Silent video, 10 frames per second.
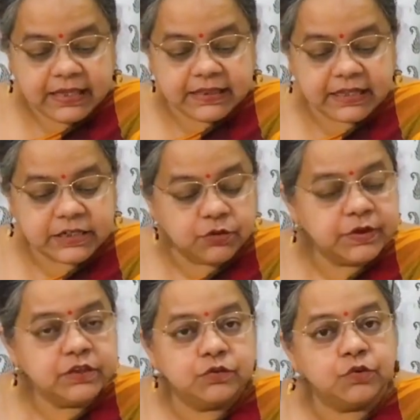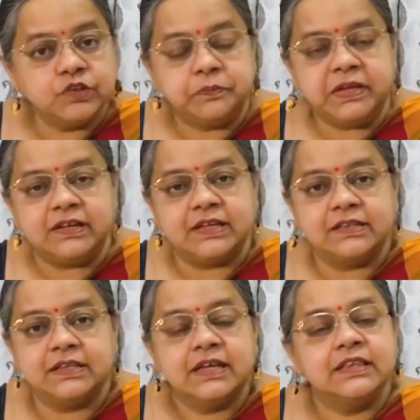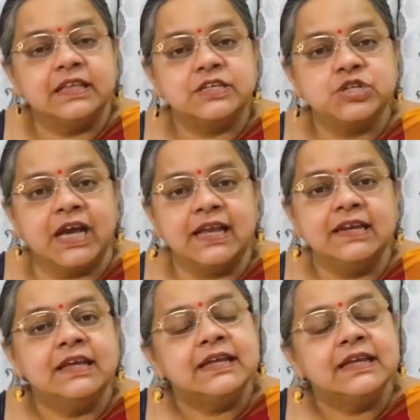that during those periods, the child